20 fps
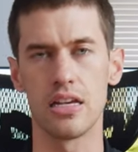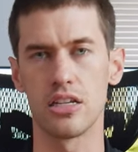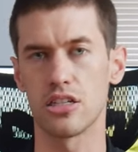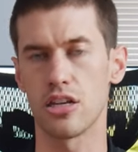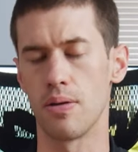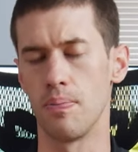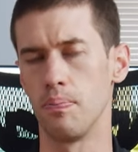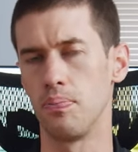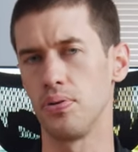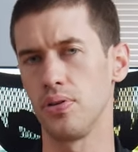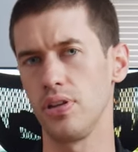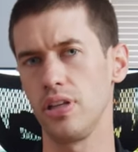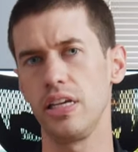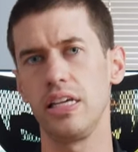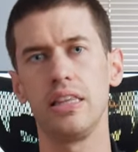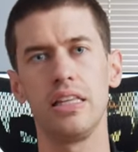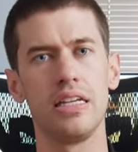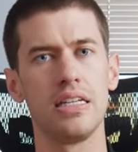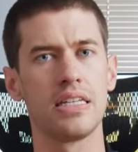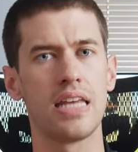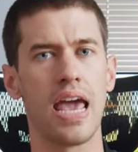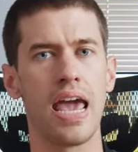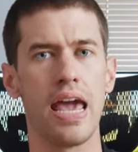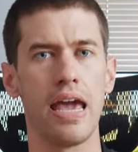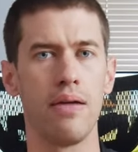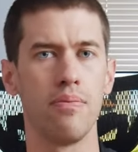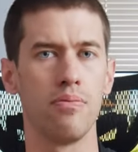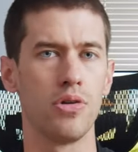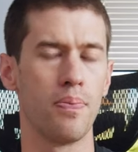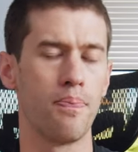is completely
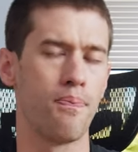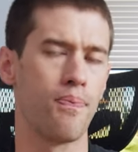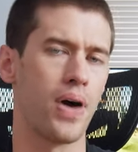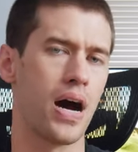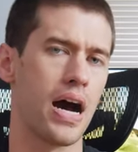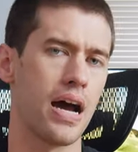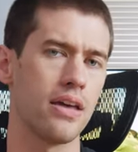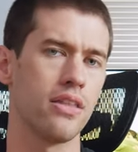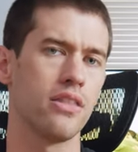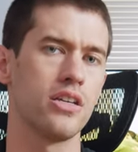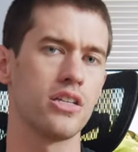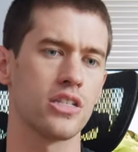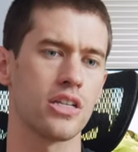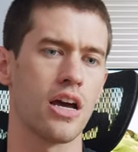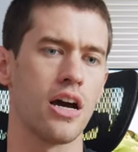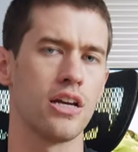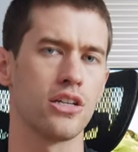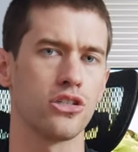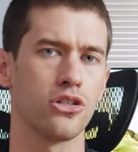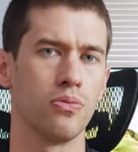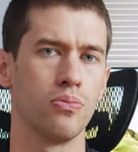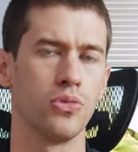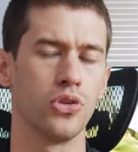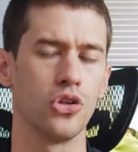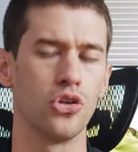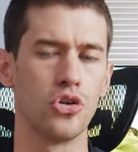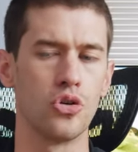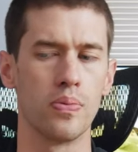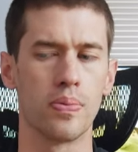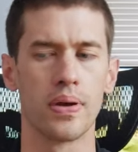tamed by this custom
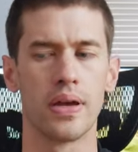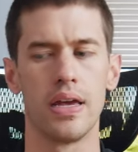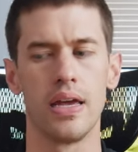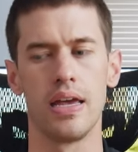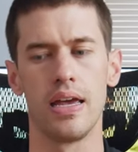loop